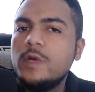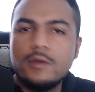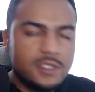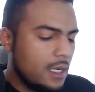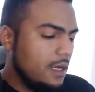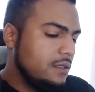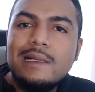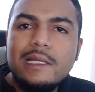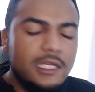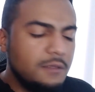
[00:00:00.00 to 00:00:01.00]
real estate,
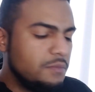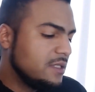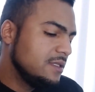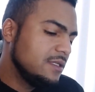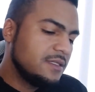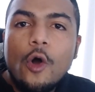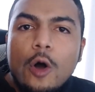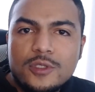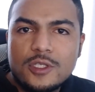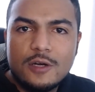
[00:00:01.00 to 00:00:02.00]
cleaning business,
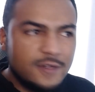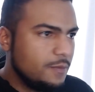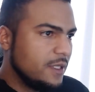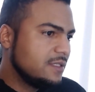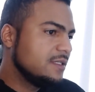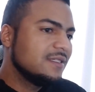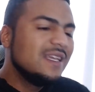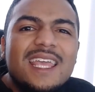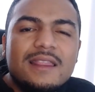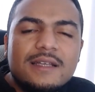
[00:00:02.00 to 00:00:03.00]
home service businesses,
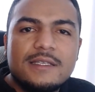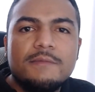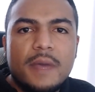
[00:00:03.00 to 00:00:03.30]
it doesn't